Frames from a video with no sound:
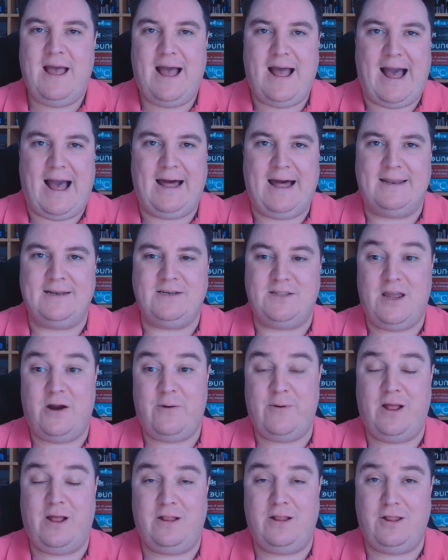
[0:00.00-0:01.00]
and
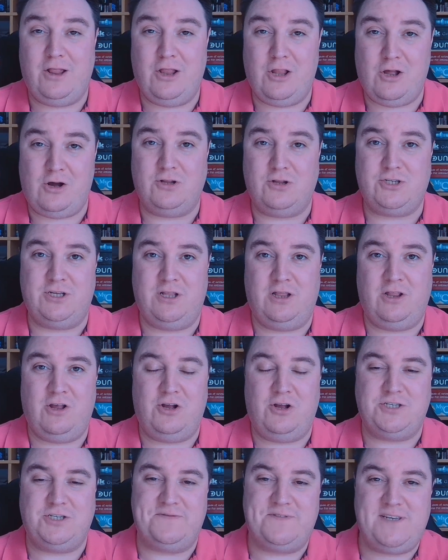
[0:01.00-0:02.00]
there are lots and
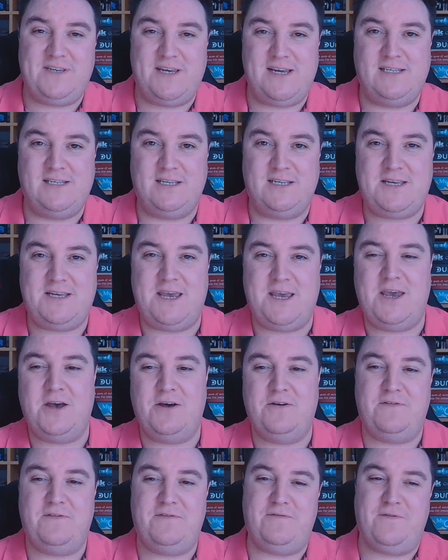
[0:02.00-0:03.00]
lots of teasers
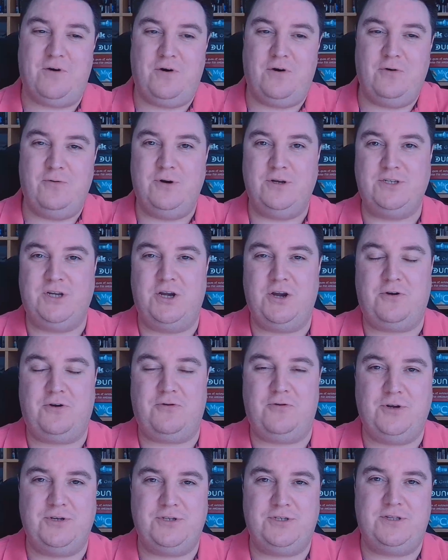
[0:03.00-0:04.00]
here for us
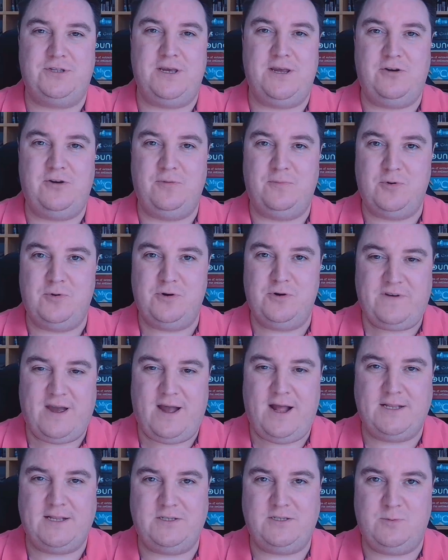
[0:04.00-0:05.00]
across the number of
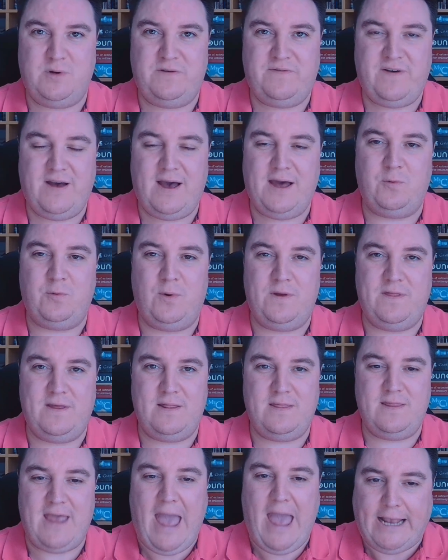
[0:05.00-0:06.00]
cards that we've had
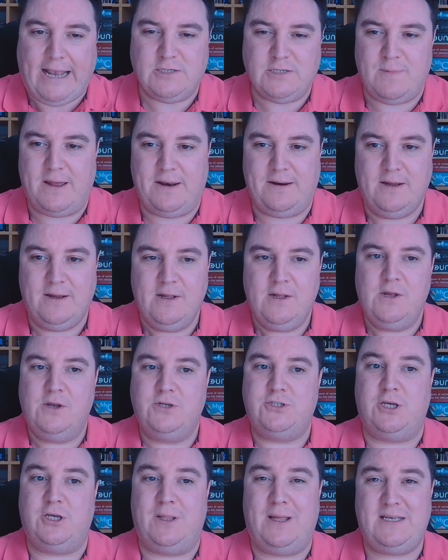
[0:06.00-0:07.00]
within the X-Men.
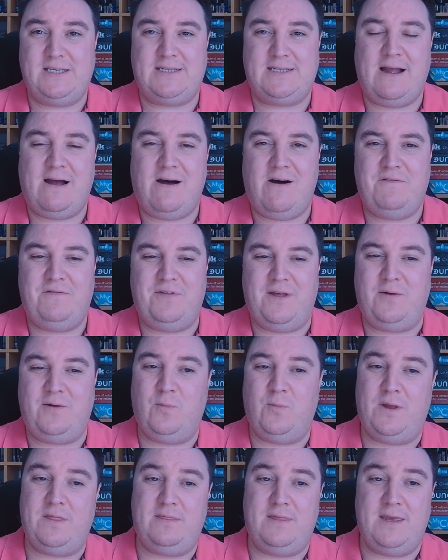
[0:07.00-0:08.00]
So let's start off then
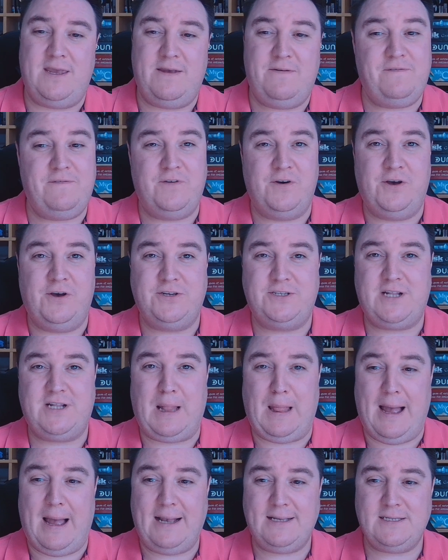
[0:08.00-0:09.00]
with the first
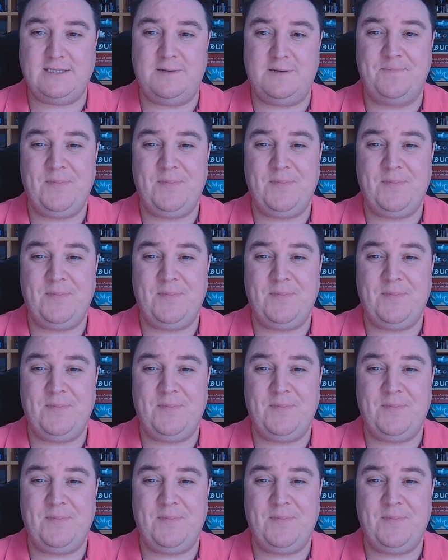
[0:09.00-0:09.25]
class,